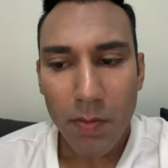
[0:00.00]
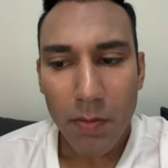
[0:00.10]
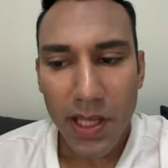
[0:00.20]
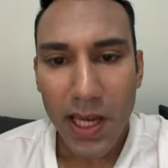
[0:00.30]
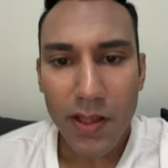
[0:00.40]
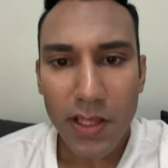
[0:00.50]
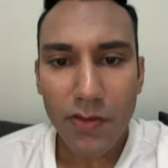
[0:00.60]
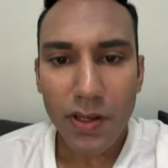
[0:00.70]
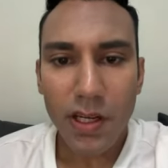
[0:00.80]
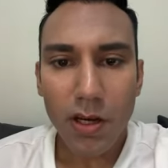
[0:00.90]
But yeah,
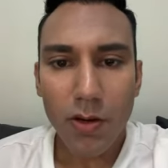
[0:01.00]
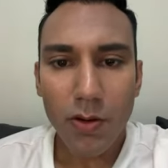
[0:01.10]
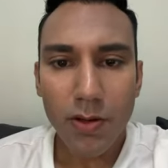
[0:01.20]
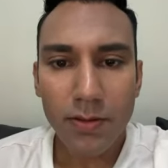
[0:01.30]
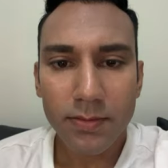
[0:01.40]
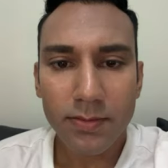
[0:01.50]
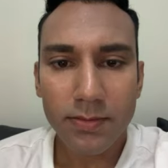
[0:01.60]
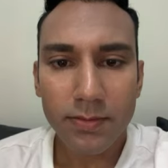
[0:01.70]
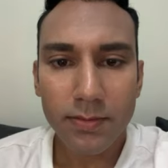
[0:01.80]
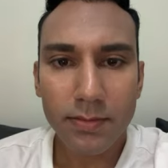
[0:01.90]
this video
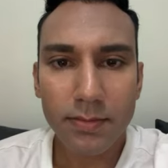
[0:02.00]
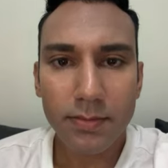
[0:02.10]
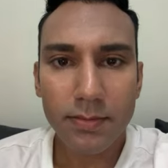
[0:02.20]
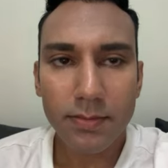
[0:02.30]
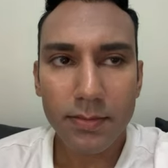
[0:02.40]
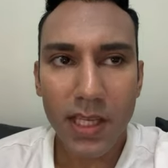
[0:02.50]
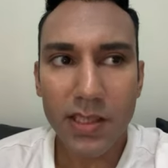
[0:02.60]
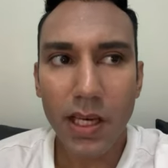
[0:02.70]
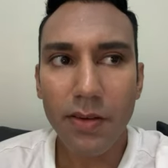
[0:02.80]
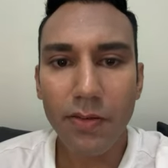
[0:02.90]

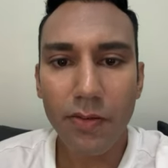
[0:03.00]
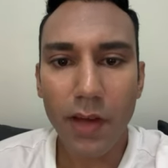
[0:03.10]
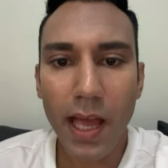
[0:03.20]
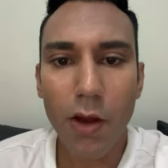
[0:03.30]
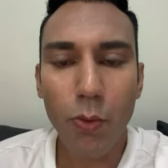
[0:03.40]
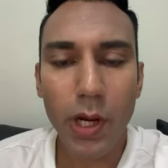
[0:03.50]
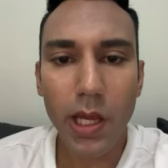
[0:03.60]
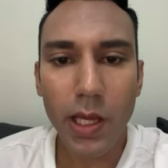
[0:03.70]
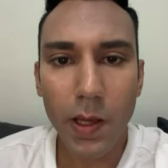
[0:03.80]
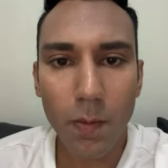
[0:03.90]
is a
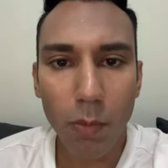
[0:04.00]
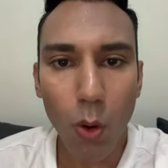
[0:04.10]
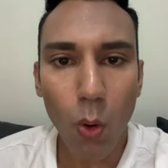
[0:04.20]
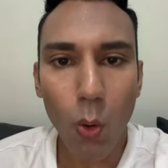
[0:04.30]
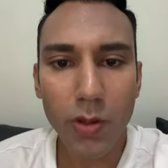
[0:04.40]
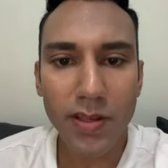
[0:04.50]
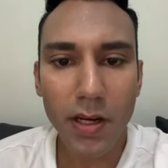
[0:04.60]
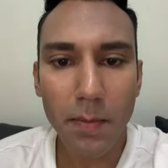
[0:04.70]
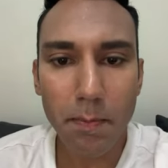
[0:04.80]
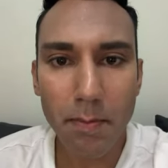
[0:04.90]
very
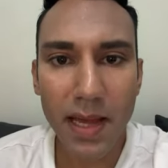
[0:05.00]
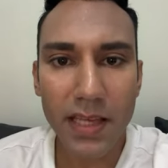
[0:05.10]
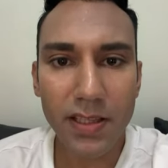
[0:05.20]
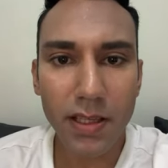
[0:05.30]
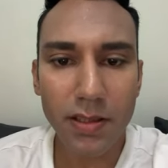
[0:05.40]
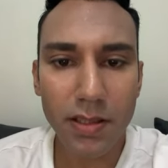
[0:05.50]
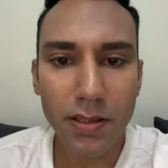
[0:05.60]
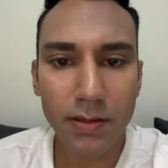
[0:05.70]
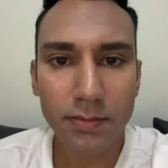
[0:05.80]
important message